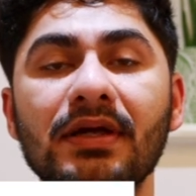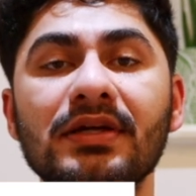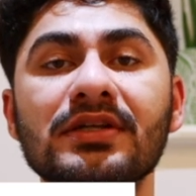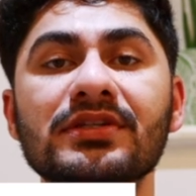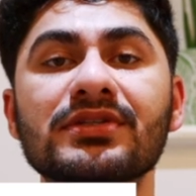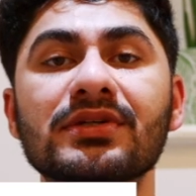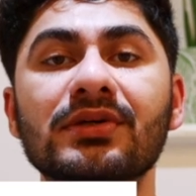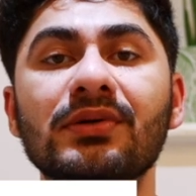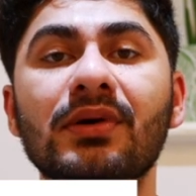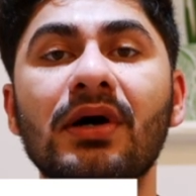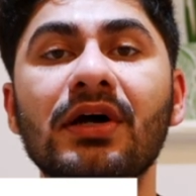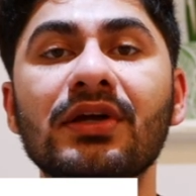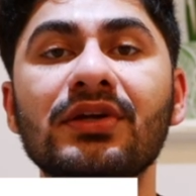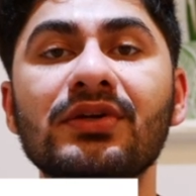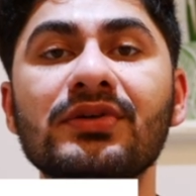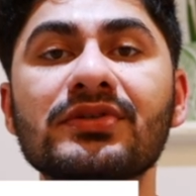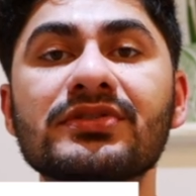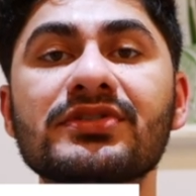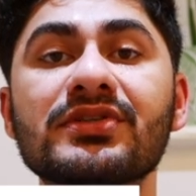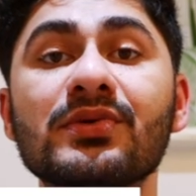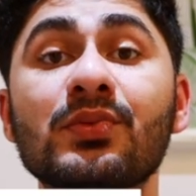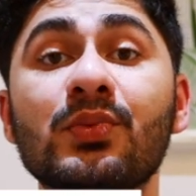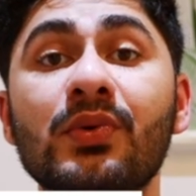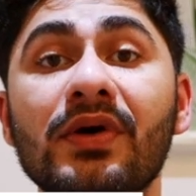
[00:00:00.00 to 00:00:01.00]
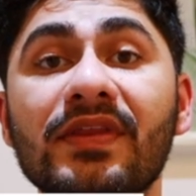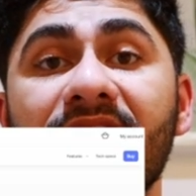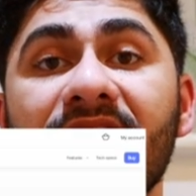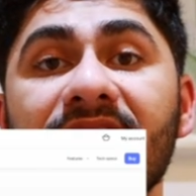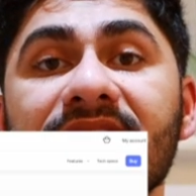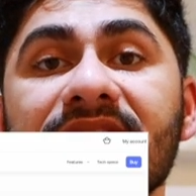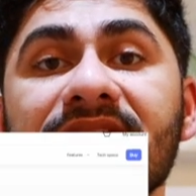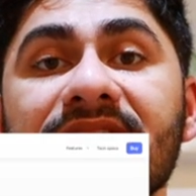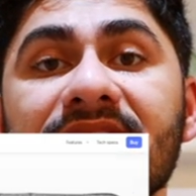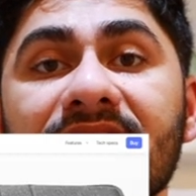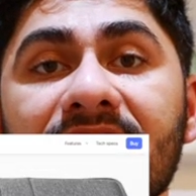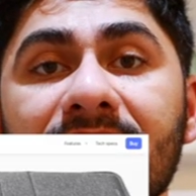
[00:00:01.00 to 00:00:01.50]
So I use the Withing
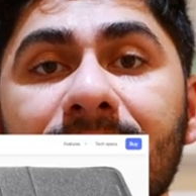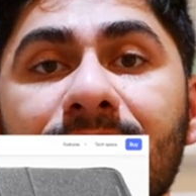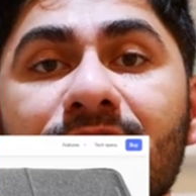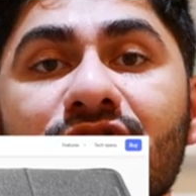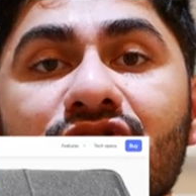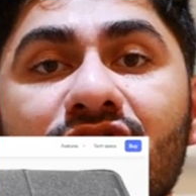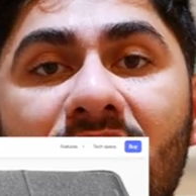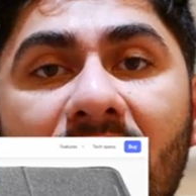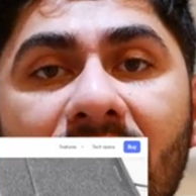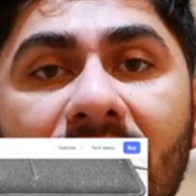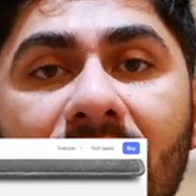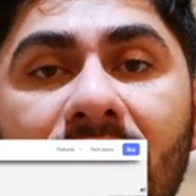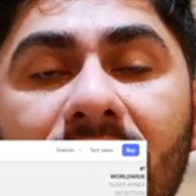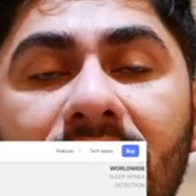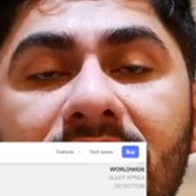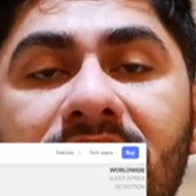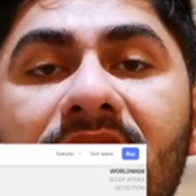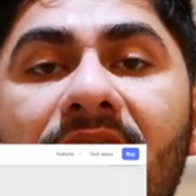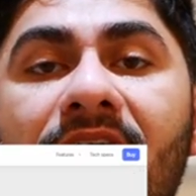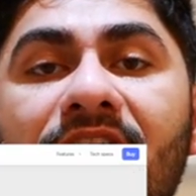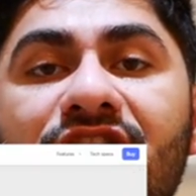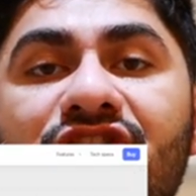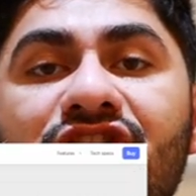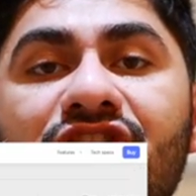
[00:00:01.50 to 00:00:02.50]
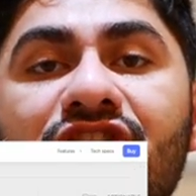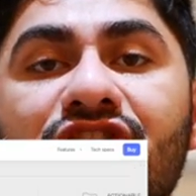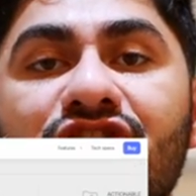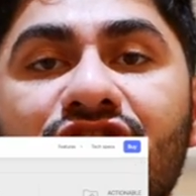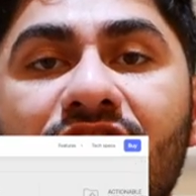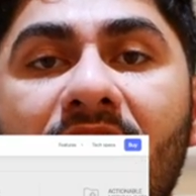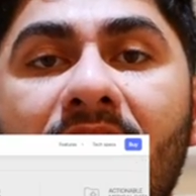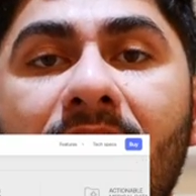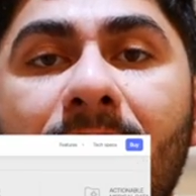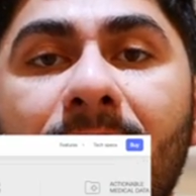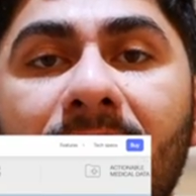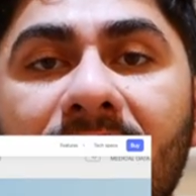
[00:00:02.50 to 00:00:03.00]
sleep tracker to actually
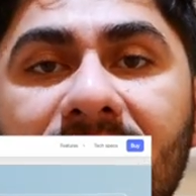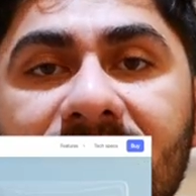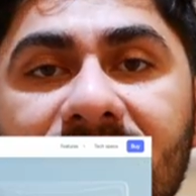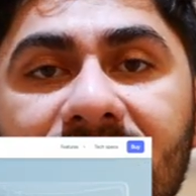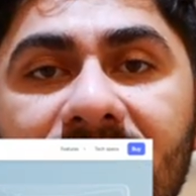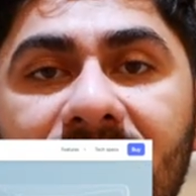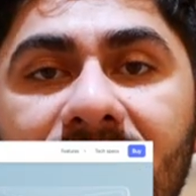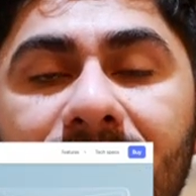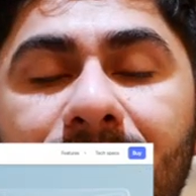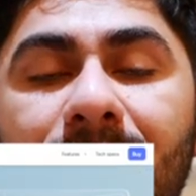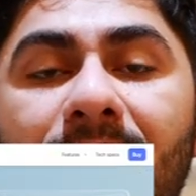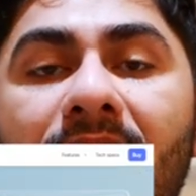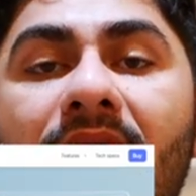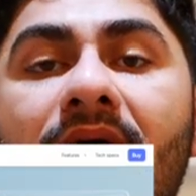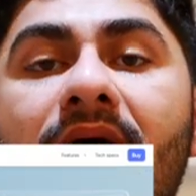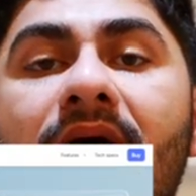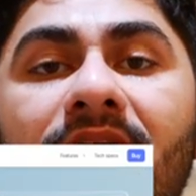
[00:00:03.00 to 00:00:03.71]
track my sleep.